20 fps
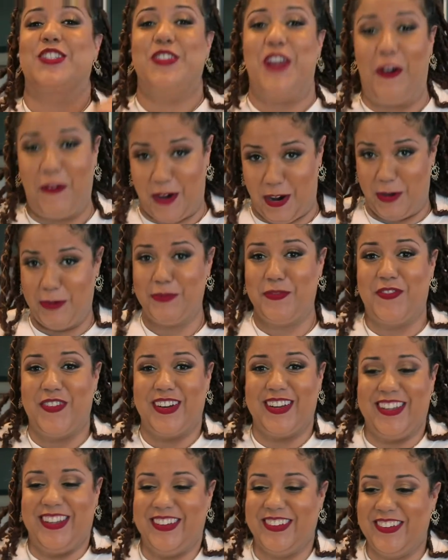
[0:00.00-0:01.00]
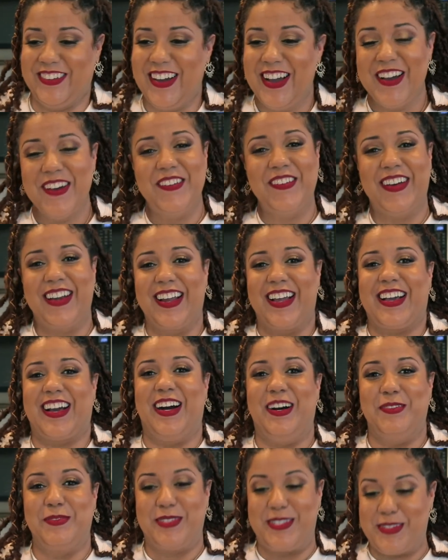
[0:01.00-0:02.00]
no hope for you when it
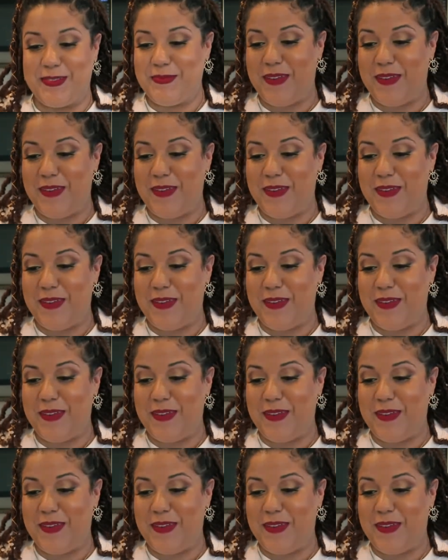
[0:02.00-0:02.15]
comes to